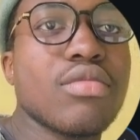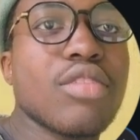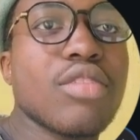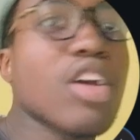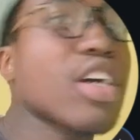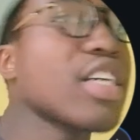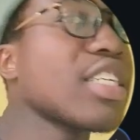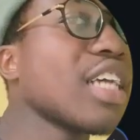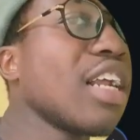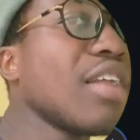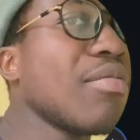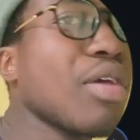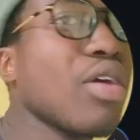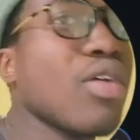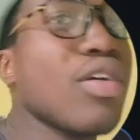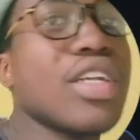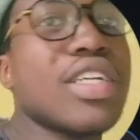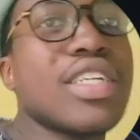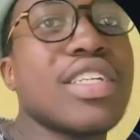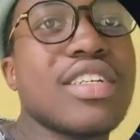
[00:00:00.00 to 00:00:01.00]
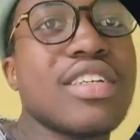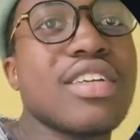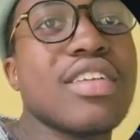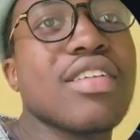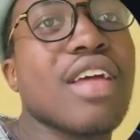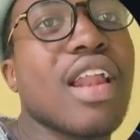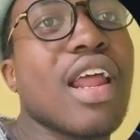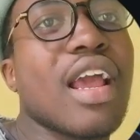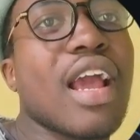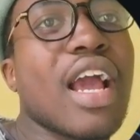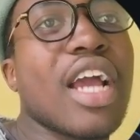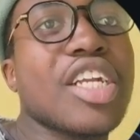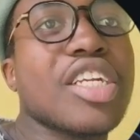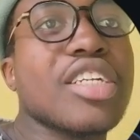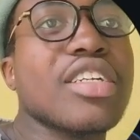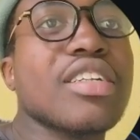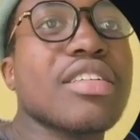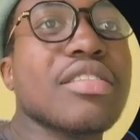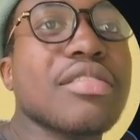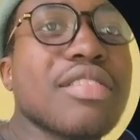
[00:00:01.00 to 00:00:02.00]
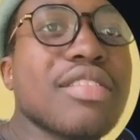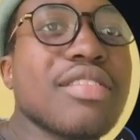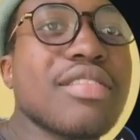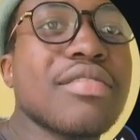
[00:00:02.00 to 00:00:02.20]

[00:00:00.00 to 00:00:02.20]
You can tell me which is an eye-catching.